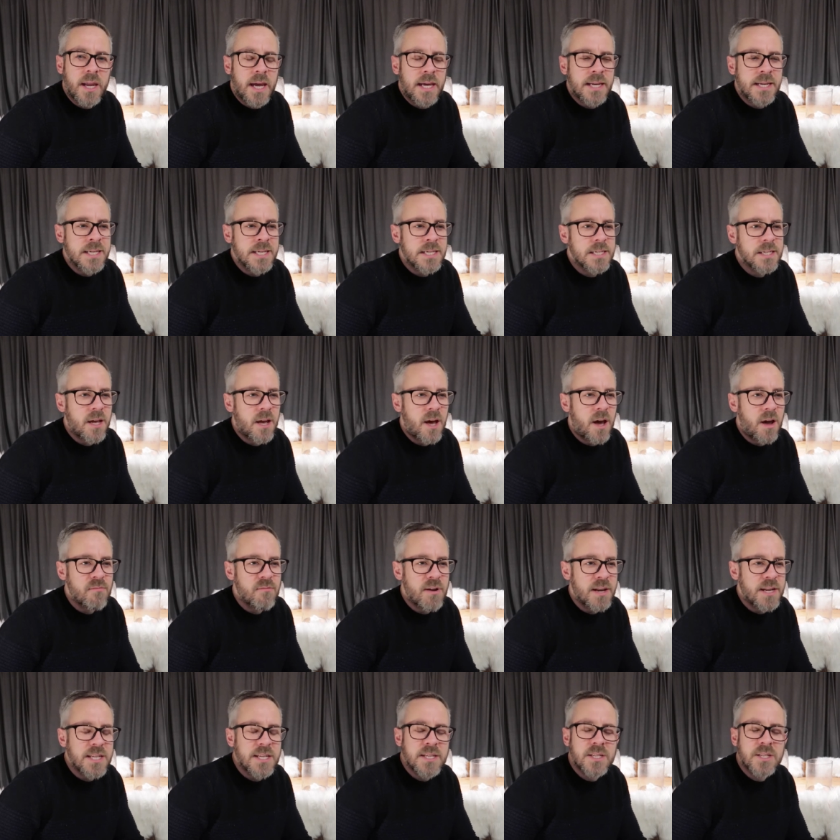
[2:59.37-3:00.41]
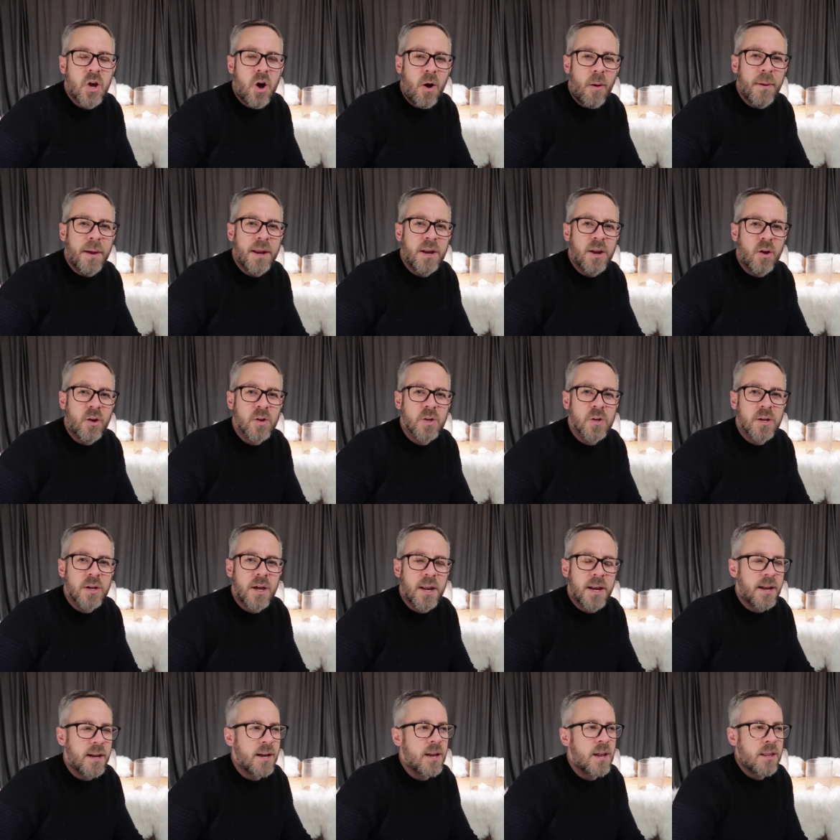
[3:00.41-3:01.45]
And I read this comment on
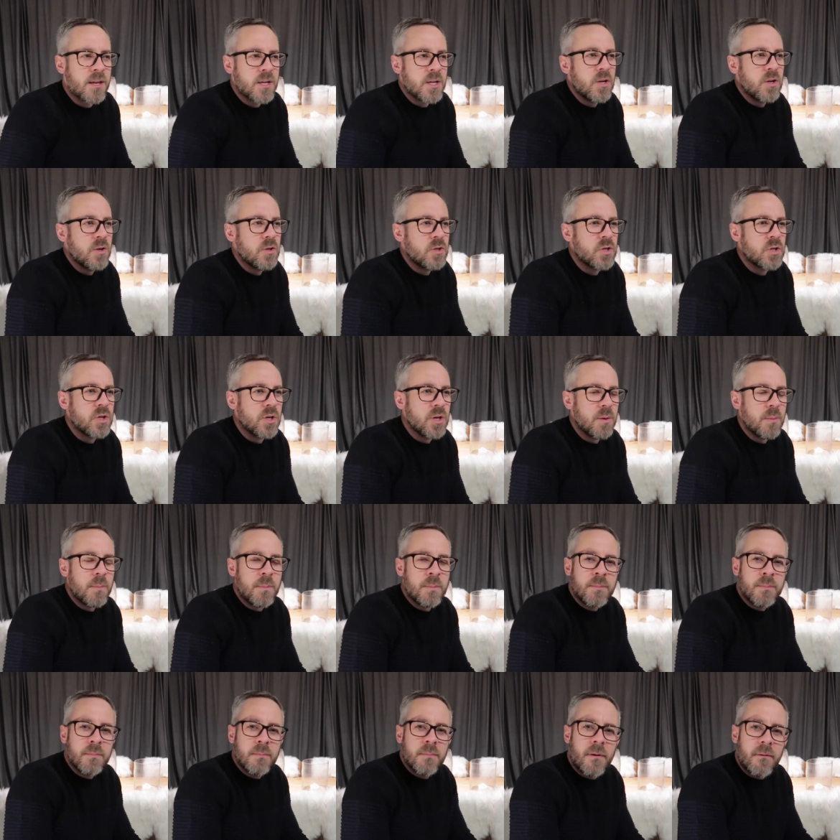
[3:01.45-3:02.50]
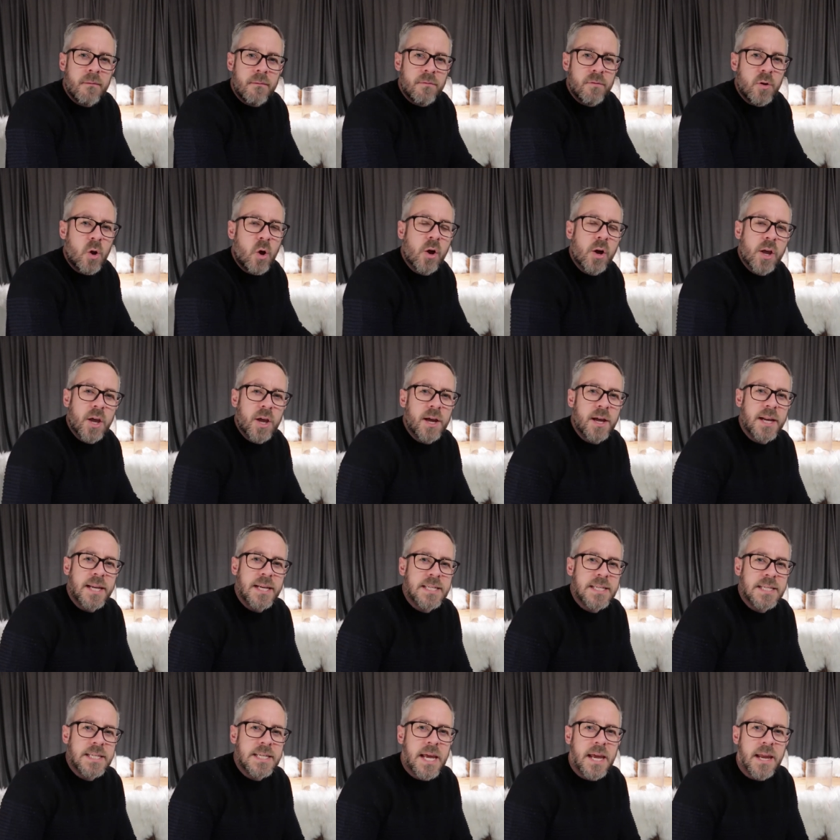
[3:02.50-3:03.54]
another YouTube vlog earlier
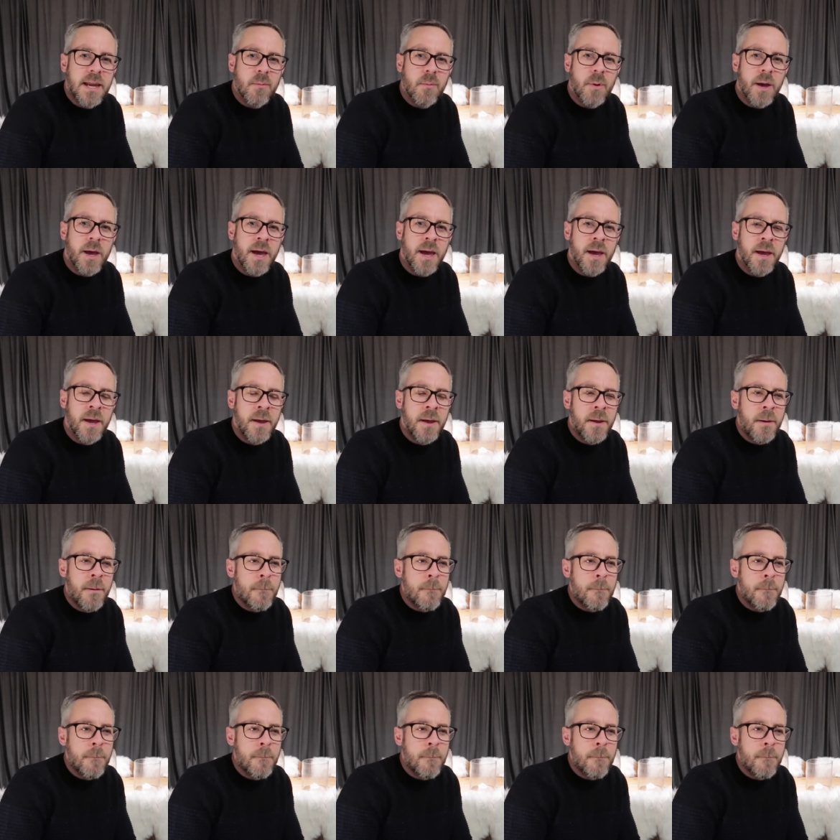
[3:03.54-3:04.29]
today where